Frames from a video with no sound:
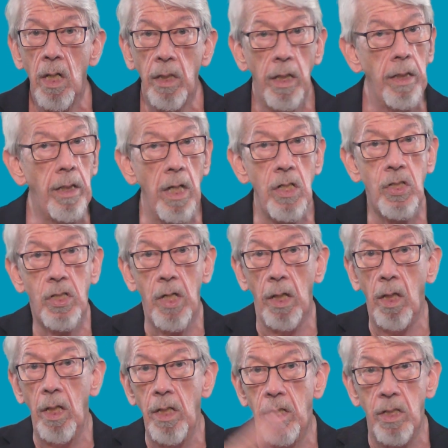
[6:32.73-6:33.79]
Did they
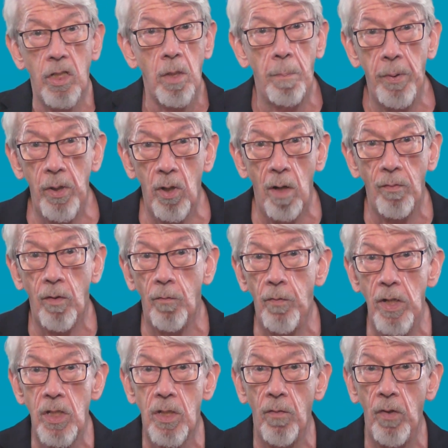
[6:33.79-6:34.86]
suddenly disappear off the
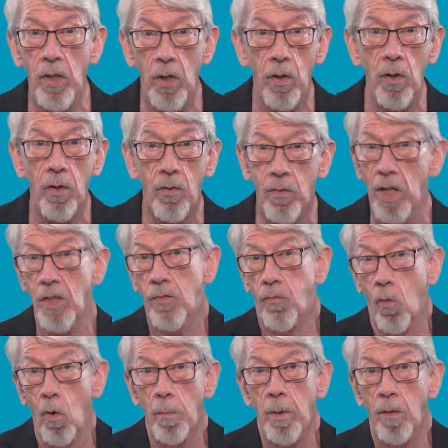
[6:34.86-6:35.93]
face of the earth,
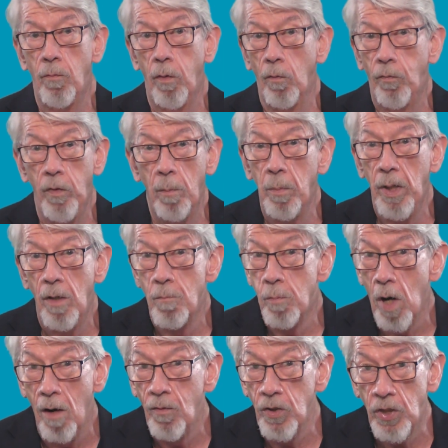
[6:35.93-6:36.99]
transformed in fulfillment of
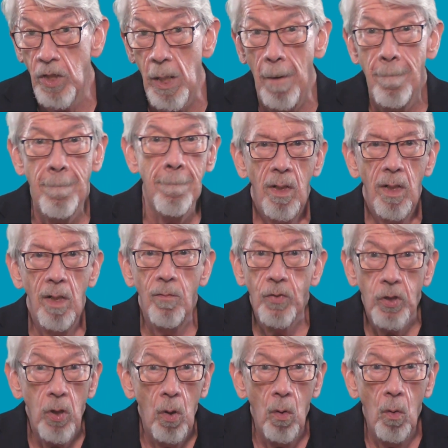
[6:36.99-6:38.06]
prophecy? If
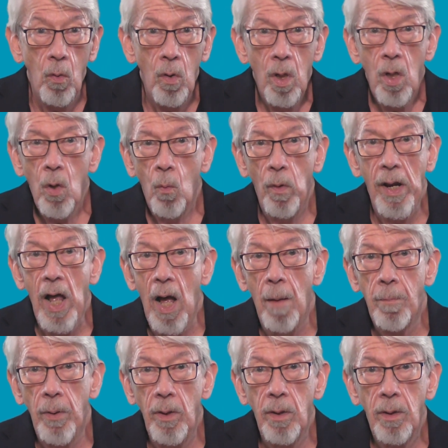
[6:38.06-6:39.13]
so, what
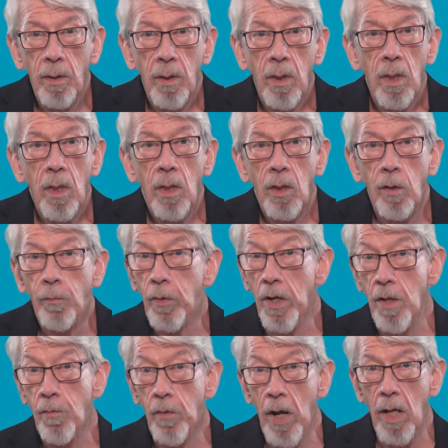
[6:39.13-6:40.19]
happened to
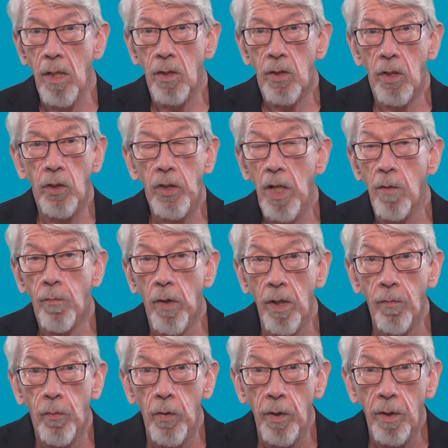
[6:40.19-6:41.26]
Freddie Franz and J.F.
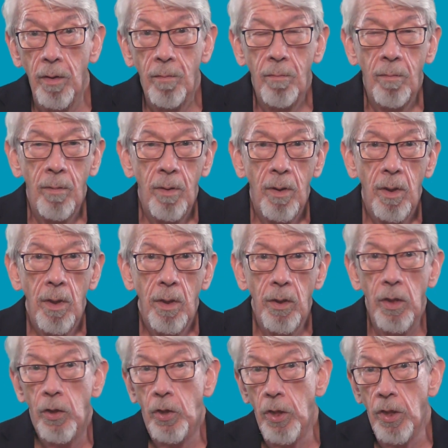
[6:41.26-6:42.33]
Rutherford?
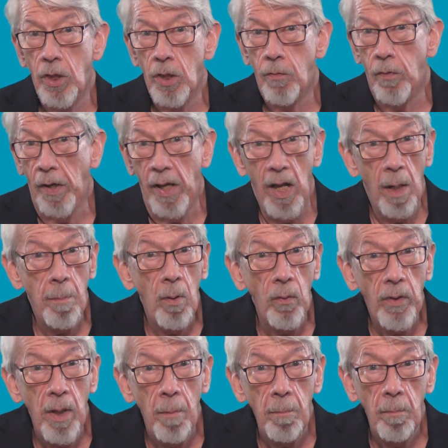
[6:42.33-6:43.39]
Did Jesus forget about
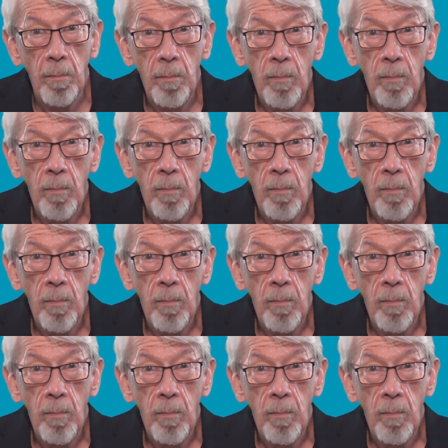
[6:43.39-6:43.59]
them?